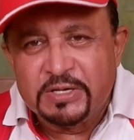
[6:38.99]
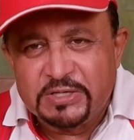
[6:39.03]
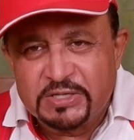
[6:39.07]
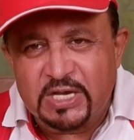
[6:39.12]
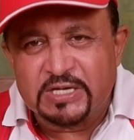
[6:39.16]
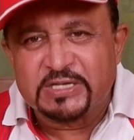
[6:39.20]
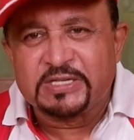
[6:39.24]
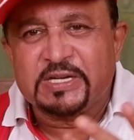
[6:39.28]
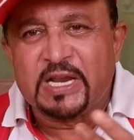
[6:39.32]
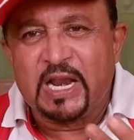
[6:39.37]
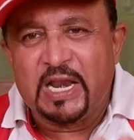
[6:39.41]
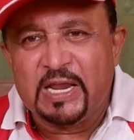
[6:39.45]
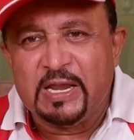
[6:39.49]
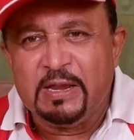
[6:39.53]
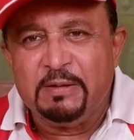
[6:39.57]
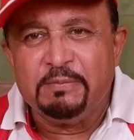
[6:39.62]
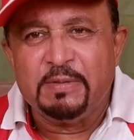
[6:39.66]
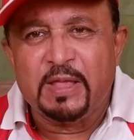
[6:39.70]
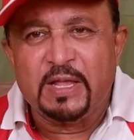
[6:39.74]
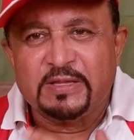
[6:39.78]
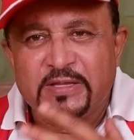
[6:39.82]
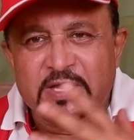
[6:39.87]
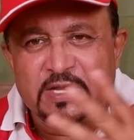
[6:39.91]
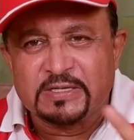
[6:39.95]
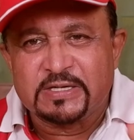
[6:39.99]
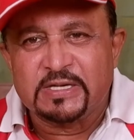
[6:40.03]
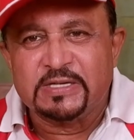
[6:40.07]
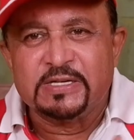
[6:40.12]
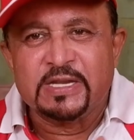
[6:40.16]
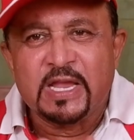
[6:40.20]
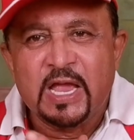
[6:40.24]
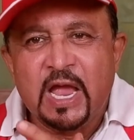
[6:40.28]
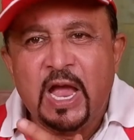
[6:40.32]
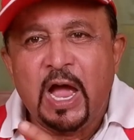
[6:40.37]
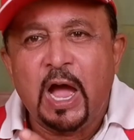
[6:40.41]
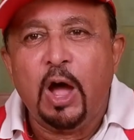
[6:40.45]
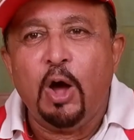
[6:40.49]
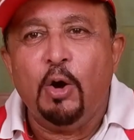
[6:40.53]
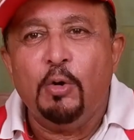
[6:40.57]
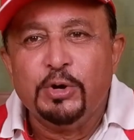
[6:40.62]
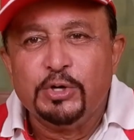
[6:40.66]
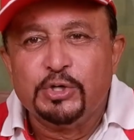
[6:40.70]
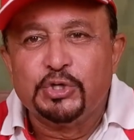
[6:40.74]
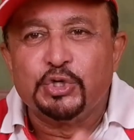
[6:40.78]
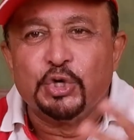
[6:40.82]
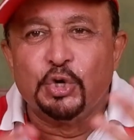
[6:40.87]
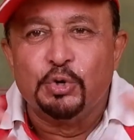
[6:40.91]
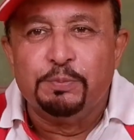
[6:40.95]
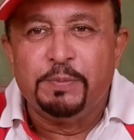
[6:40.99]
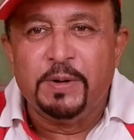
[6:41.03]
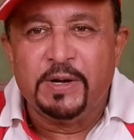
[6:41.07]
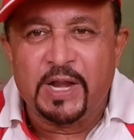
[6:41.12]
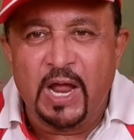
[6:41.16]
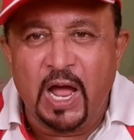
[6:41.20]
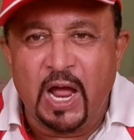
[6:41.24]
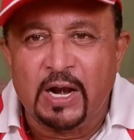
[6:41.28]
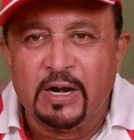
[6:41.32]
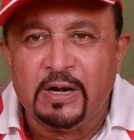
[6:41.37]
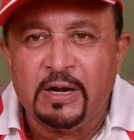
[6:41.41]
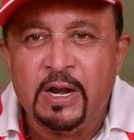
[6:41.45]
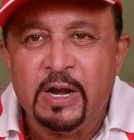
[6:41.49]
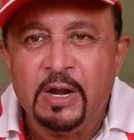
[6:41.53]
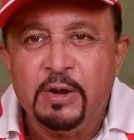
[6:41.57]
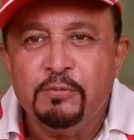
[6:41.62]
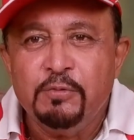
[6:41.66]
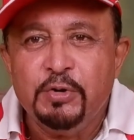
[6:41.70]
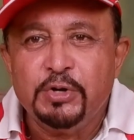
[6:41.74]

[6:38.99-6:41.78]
just telling him that this is how it should be done,